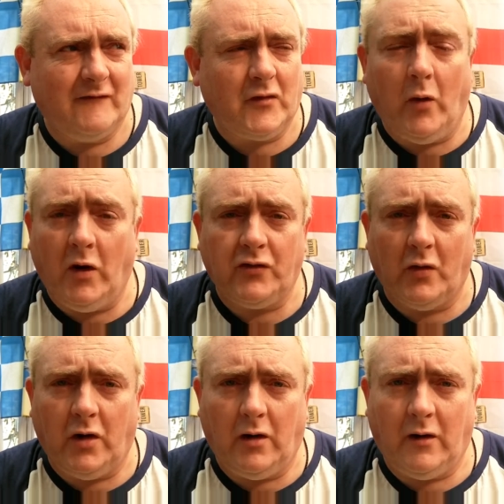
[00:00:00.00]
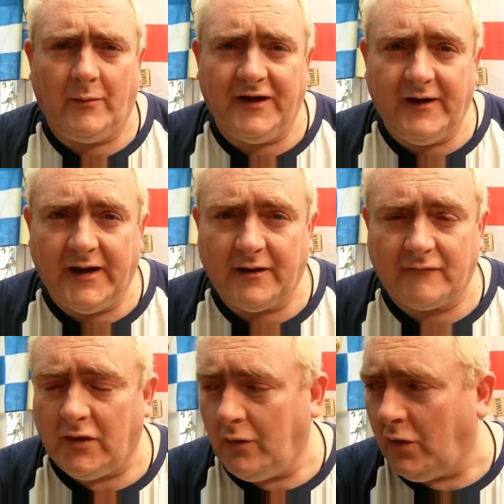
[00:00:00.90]
I've got to watch what I'm
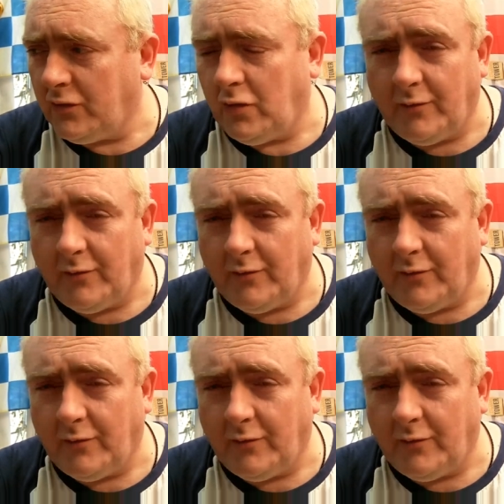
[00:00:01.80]
eating, I've got to watch